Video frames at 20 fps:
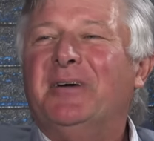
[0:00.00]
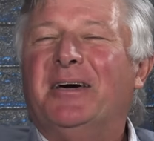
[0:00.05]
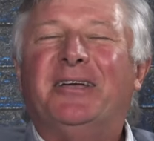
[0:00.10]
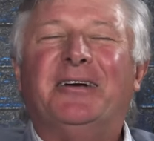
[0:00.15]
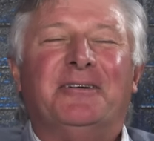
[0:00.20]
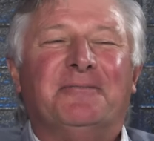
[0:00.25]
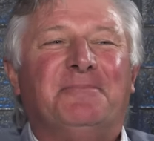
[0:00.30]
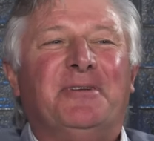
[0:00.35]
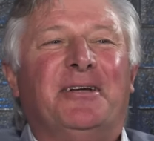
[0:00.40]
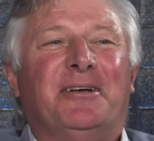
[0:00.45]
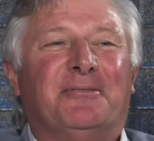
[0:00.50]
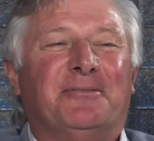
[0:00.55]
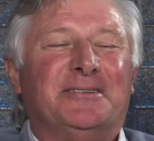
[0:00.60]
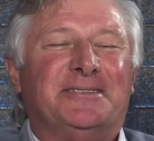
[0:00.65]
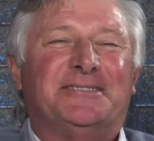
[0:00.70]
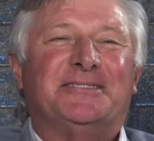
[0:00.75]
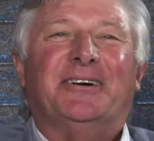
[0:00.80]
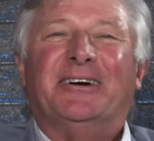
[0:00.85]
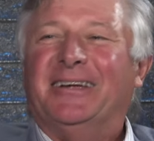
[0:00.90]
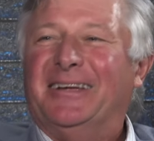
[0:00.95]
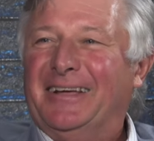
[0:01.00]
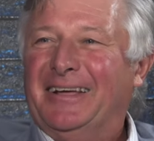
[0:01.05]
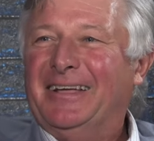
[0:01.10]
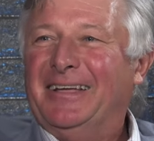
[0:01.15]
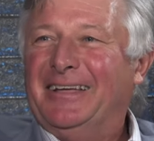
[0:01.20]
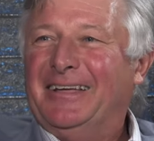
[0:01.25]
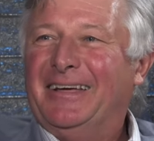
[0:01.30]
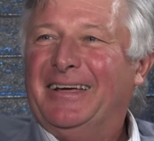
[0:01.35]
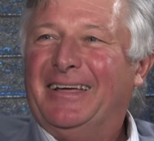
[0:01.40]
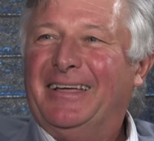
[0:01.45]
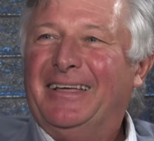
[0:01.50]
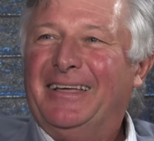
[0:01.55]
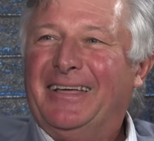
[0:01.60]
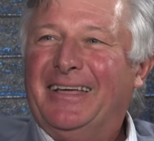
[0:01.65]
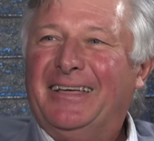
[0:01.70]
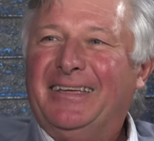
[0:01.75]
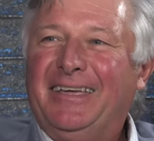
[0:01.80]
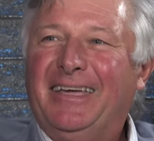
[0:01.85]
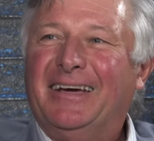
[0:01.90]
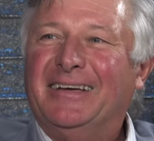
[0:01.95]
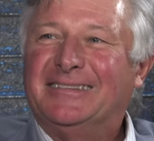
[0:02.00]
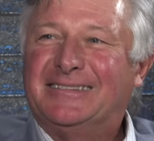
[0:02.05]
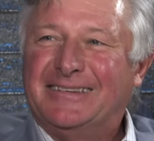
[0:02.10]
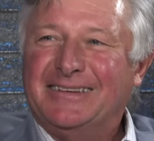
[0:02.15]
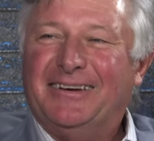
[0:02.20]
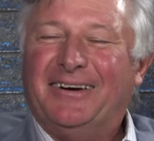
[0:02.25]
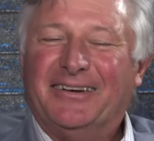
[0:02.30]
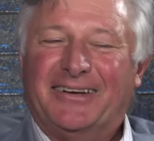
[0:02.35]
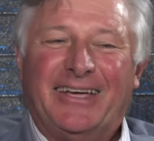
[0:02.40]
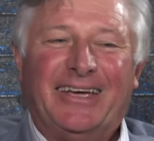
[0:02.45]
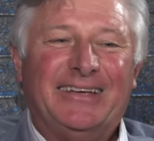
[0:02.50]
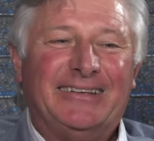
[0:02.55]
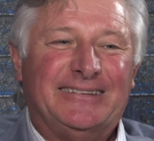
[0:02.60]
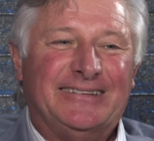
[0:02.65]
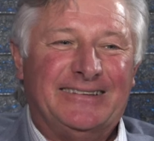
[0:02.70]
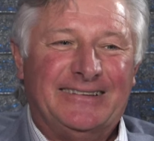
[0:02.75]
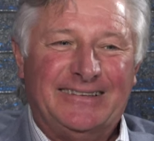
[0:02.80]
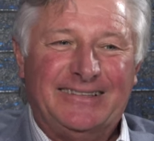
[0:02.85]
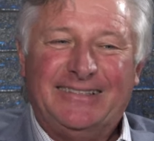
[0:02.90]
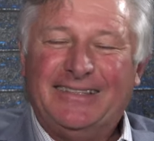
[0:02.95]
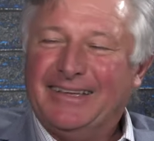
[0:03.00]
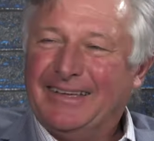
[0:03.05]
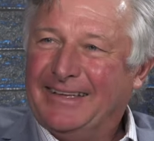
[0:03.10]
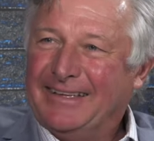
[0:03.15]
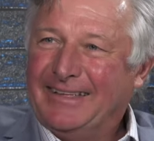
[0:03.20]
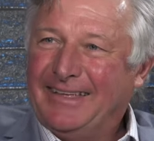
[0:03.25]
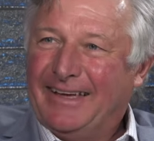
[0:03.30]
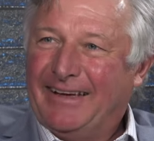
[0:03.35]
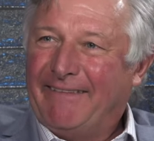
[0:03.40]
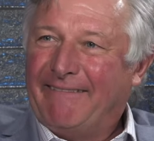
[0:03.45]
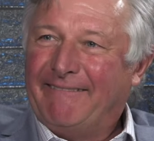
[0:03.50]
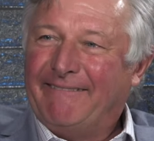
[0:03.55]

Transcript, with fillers: Better, yeah. Better just, sorry. just clear that up yes, a little bit. Okay. Yeah. The, yeah. yeah.